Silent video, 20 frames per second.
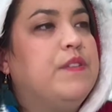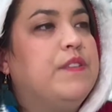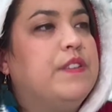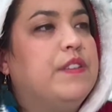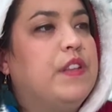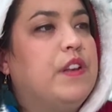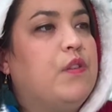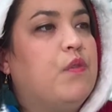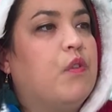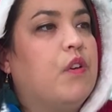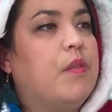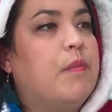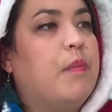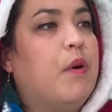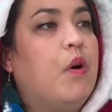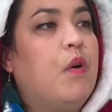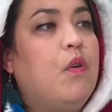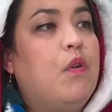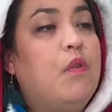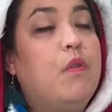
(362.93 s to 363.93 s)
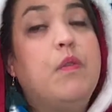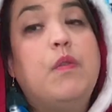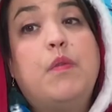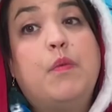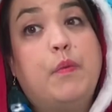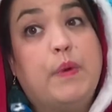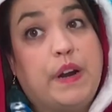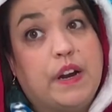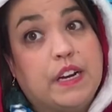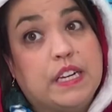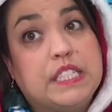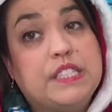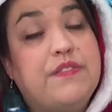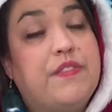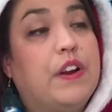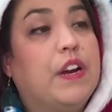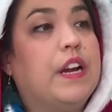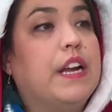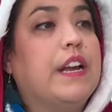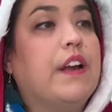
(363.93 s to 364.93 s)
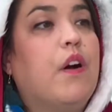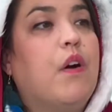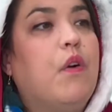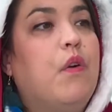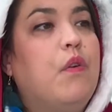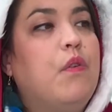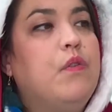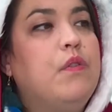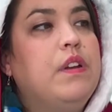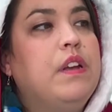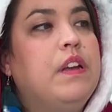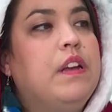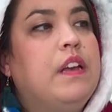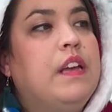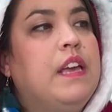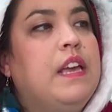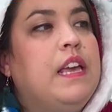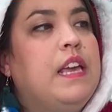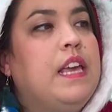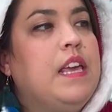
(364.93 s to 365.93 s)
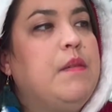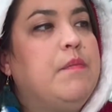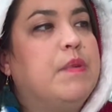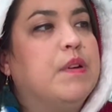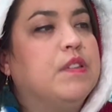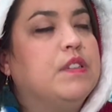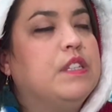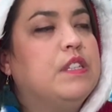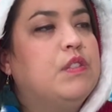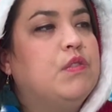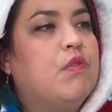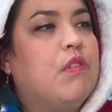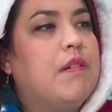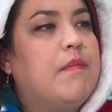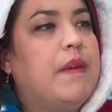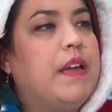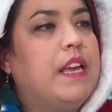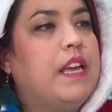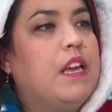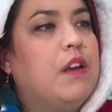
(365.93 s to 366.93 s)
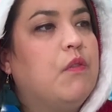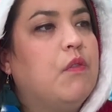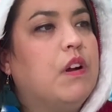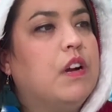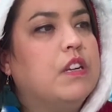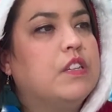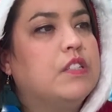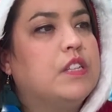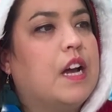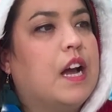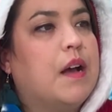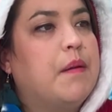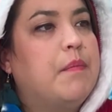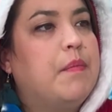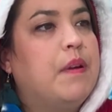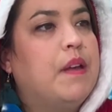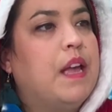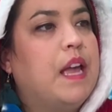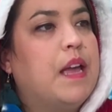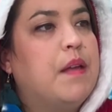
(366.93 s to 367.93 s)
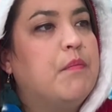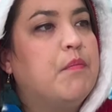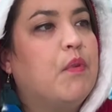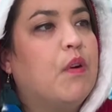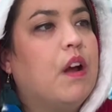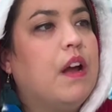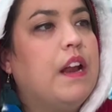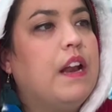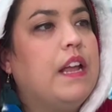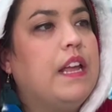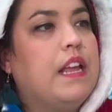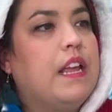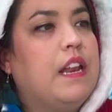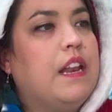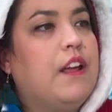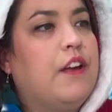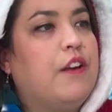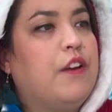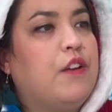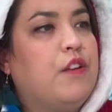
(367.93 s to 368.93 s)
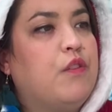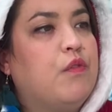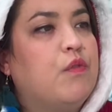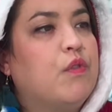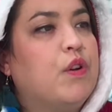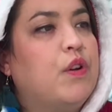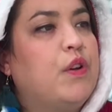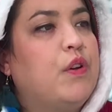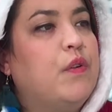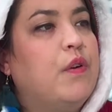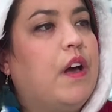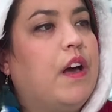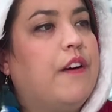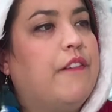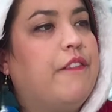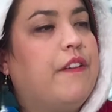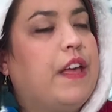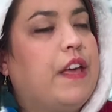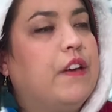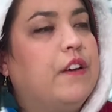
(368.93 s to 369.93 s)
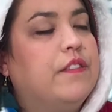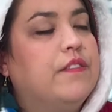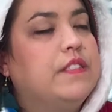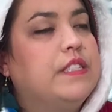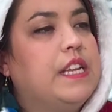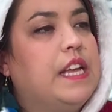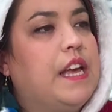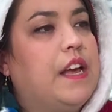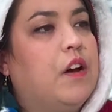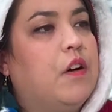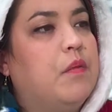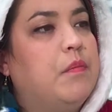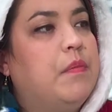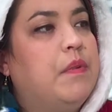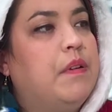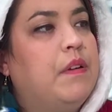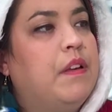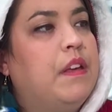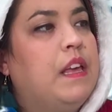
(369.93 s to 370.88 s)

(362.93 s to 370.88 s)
to the North Pole, where it's very cold. He built a toy making workshop and brought in a crew of elves to help.